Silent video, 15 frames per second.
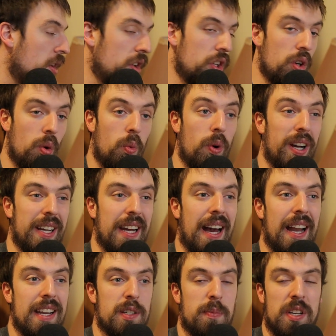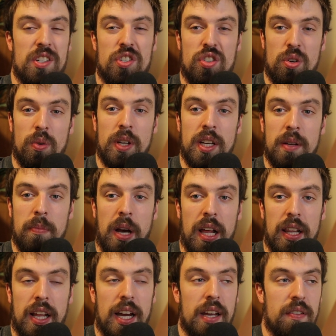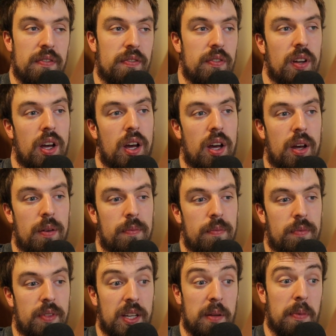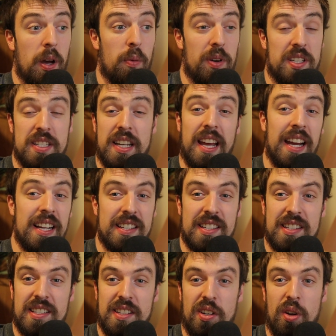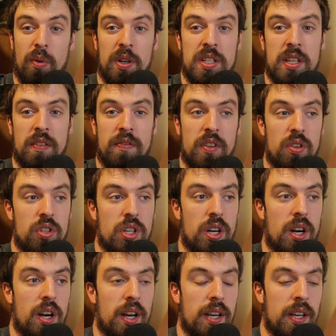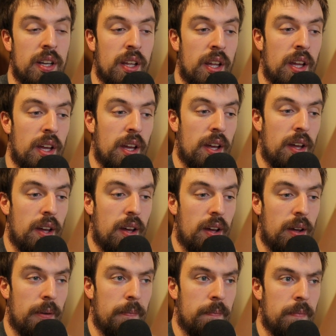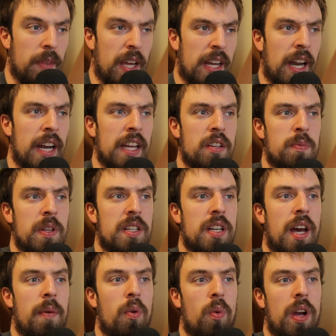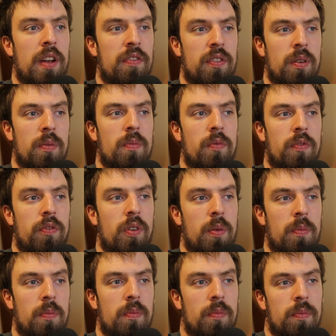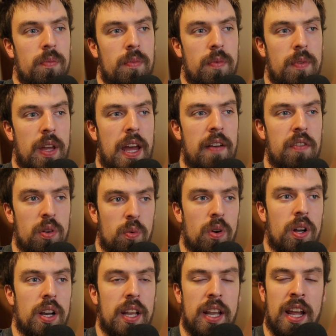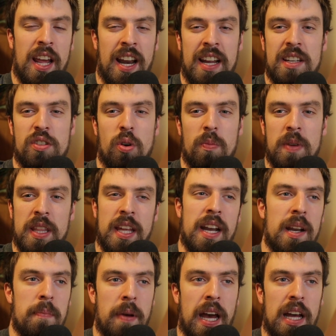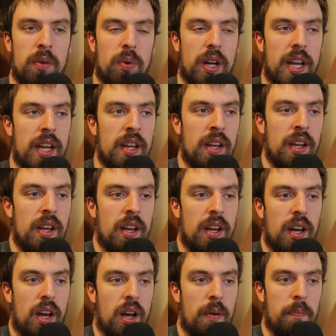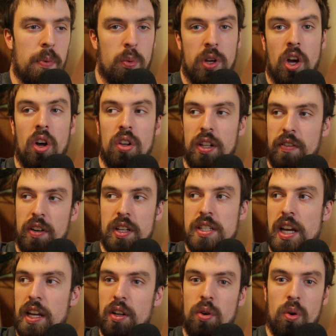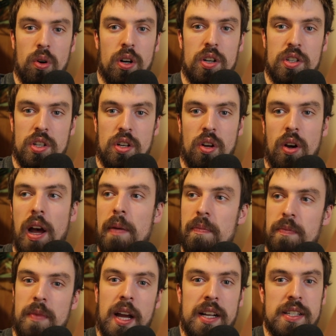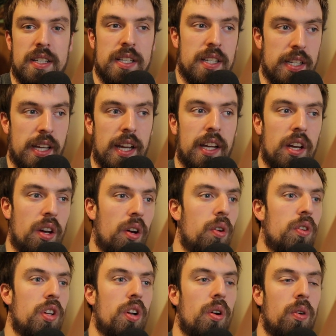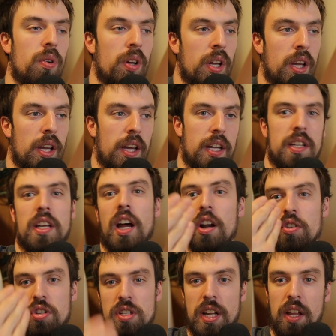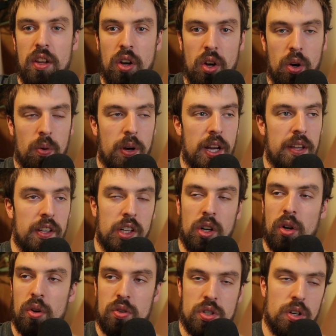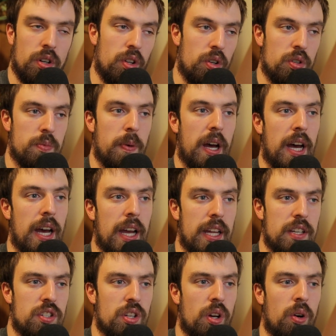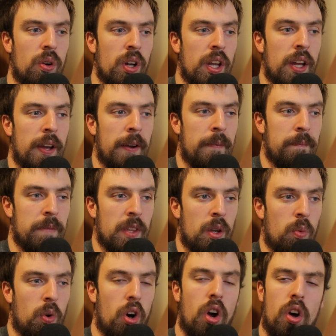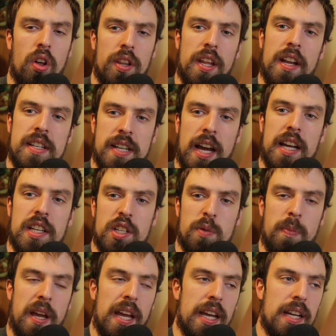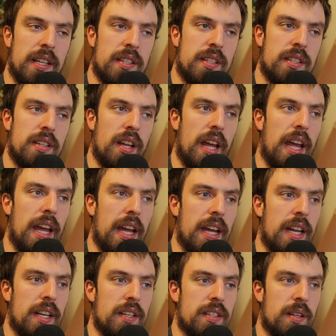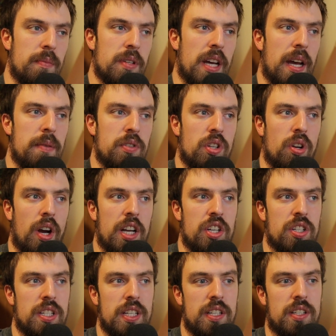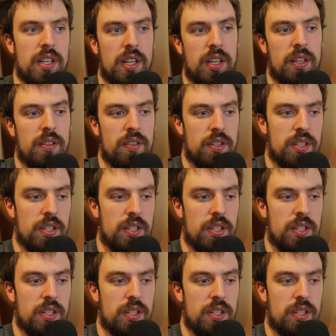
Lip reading: what God has been doing in my life, think about what's next, what's in the future. And, it kind of gives me a time away from everyone. And I don't mean that in a bad way. But we all live in a tight quarters. I'm next to Diego, and Janos is down the hallway and the girls are close by. And so we're all in that tight space. And sometimes, I just need to